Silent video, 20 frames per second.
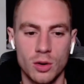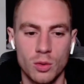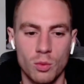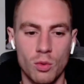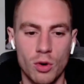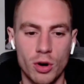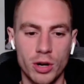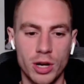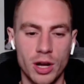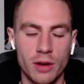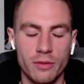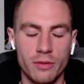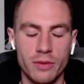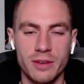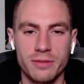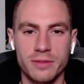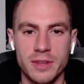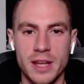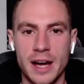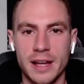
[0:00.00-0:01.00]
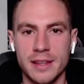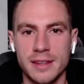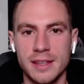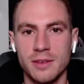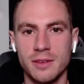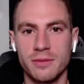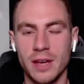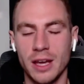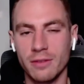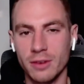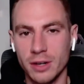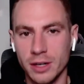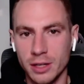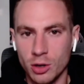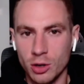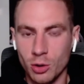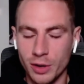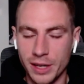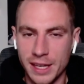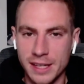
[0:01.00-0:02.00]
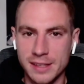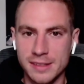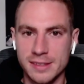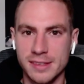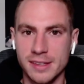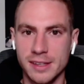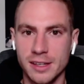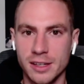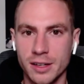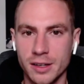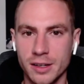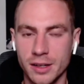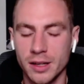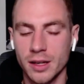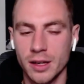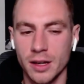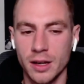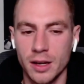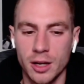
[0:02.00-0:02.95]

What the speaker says: one of, if not the favorite, going into the year